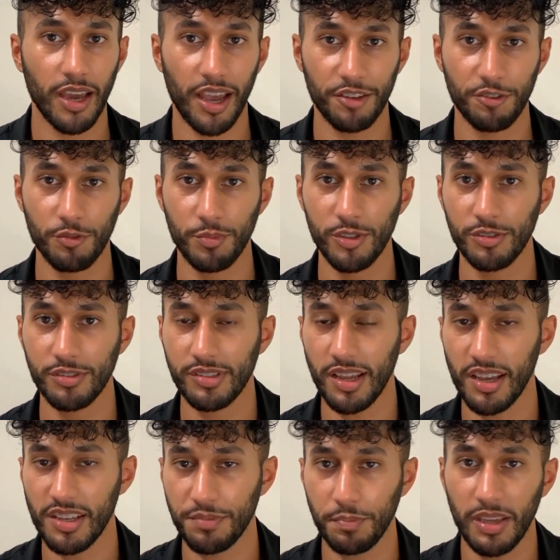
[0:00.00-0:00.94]
Hydro Boost
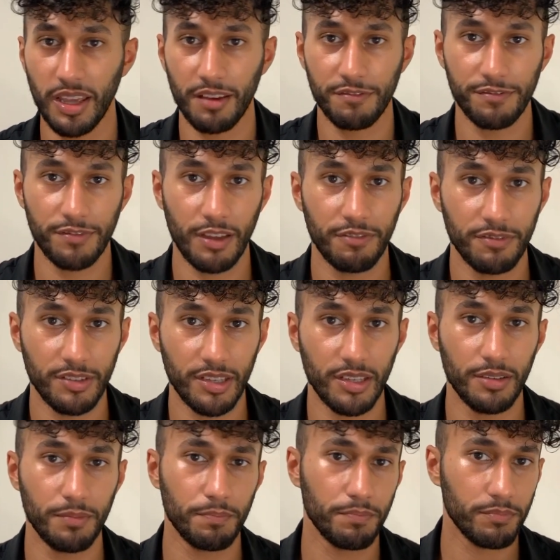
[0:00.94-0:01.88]
SPF
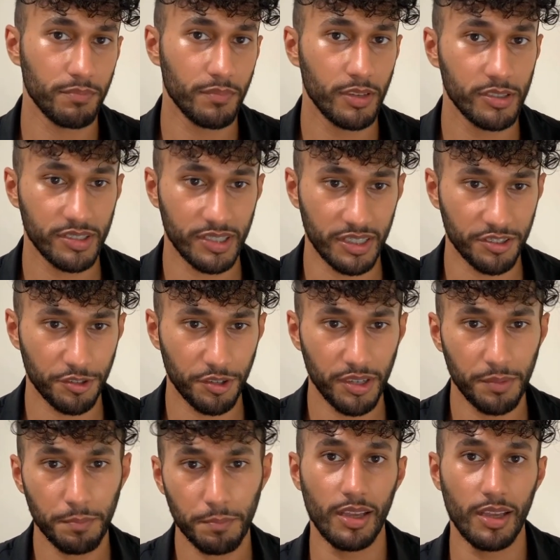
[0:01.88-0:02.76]
50 sunscreen.